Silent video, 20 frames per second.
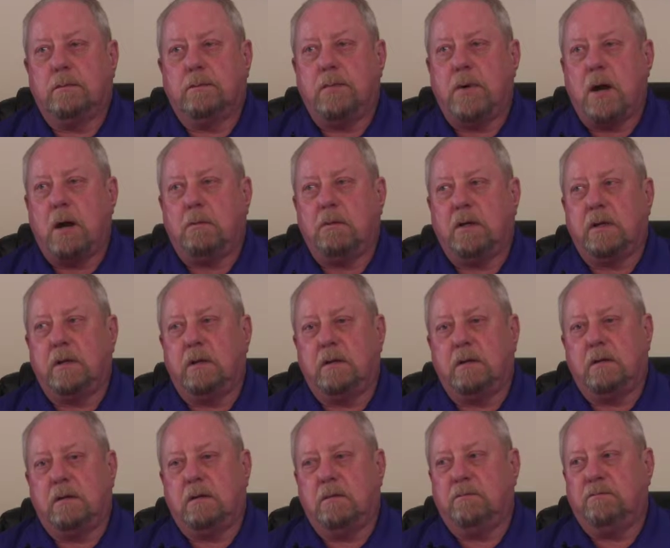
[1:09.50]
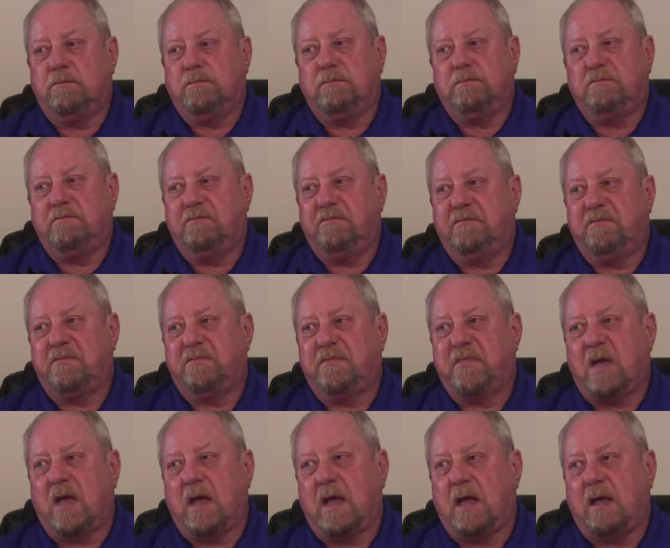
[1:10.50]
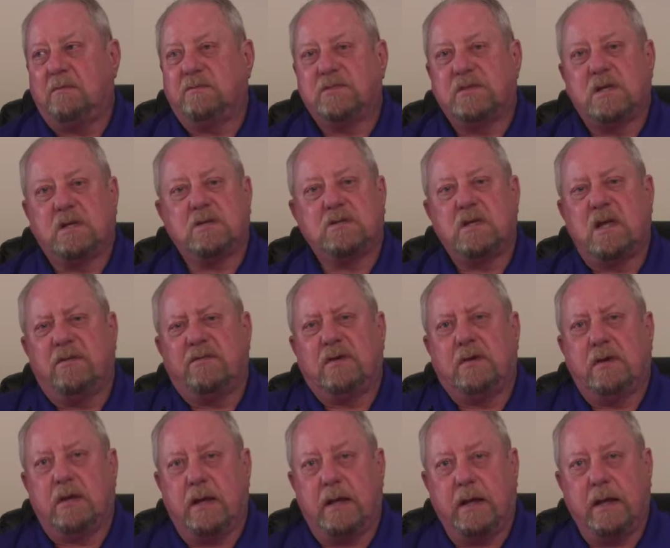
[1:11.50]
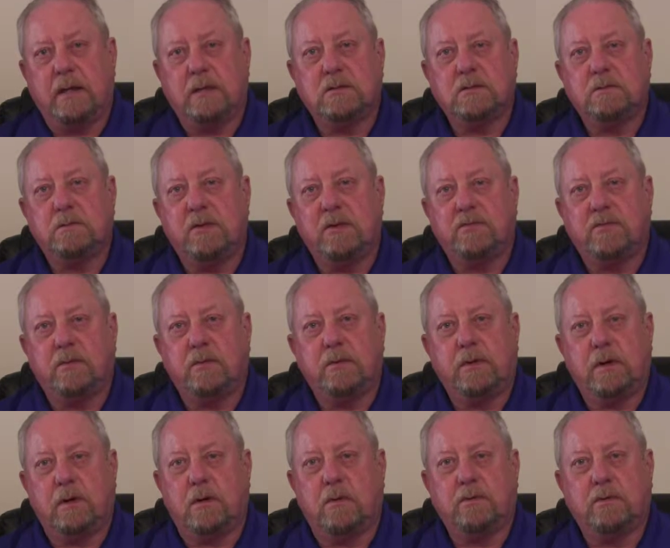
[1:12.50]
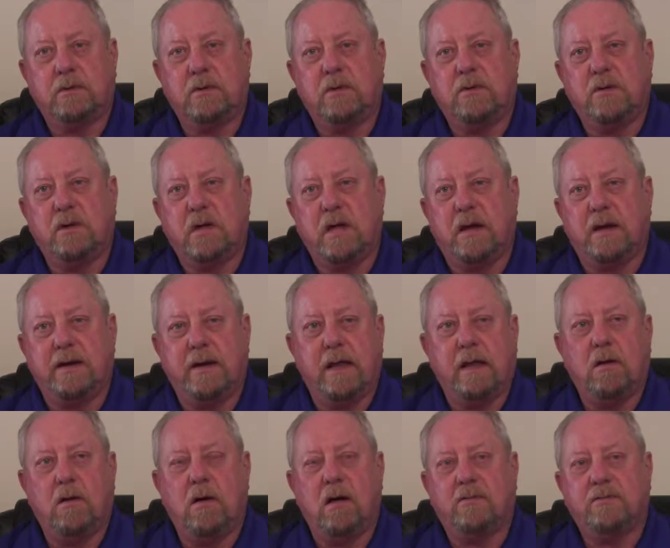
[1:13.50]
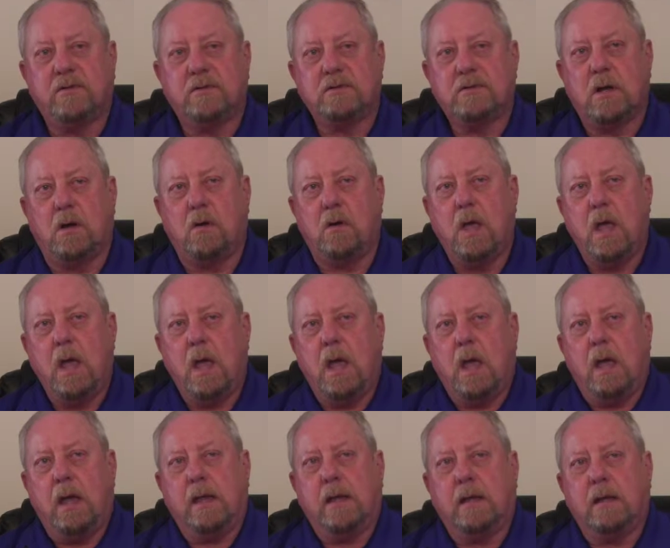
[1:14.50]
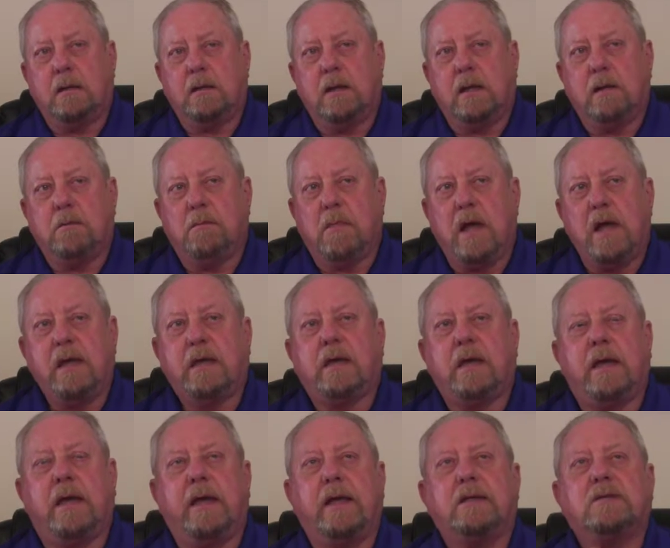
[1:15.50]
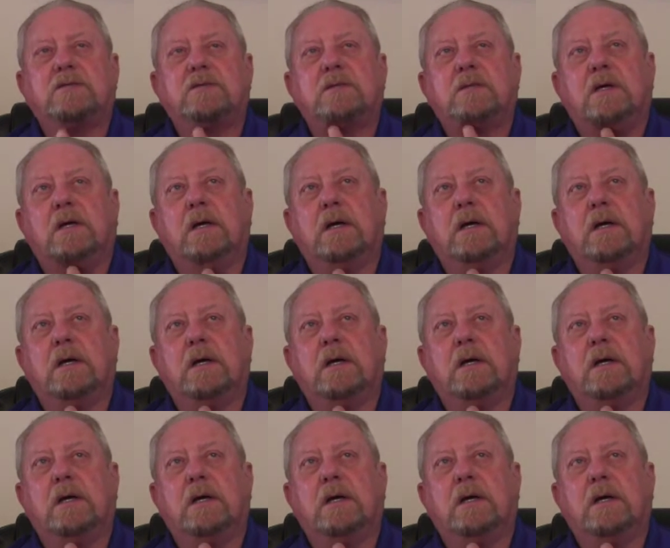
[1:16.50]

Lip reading: probably 5, 6, 7 days before, until you got a day off or so. In my case,